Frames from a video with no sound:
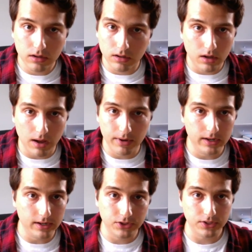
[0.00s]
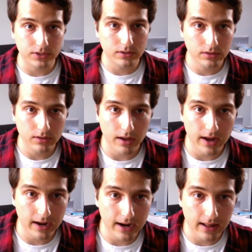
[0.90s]
I mean, it's just I, I
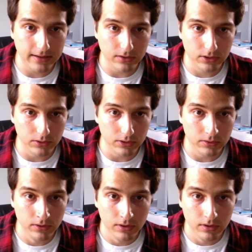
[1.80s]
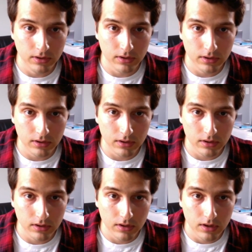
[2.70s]
got a lot to do, dude.
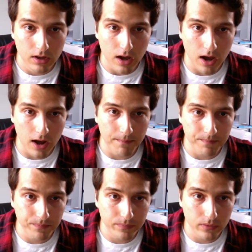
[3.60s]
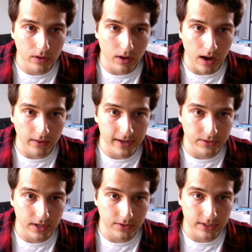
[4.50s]
Um, Ali
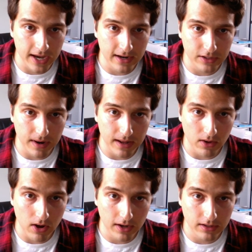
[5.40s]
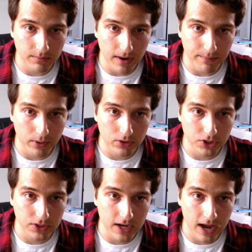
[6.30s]
says Dan is my login to my purchase
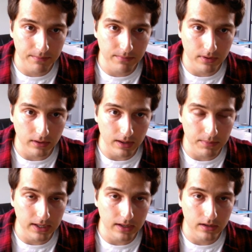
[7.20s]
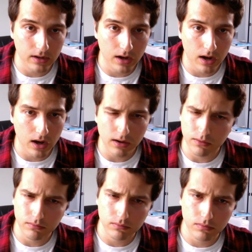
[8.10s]
time limited. Uh,
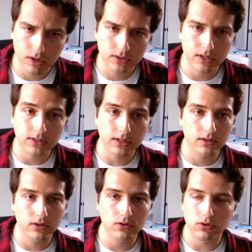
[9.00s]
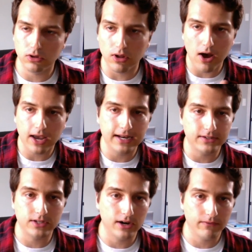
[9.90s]
it's it's a you, you log in, it's
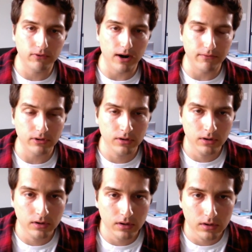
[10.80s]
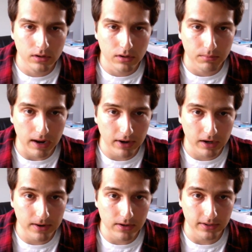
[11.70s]
there forever. But I
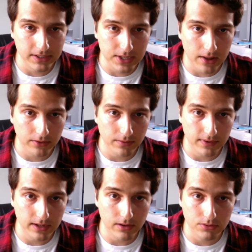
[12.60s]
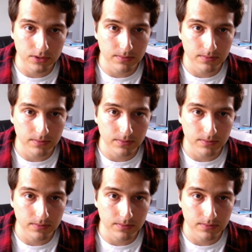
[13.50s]
recommend you at least download the videos.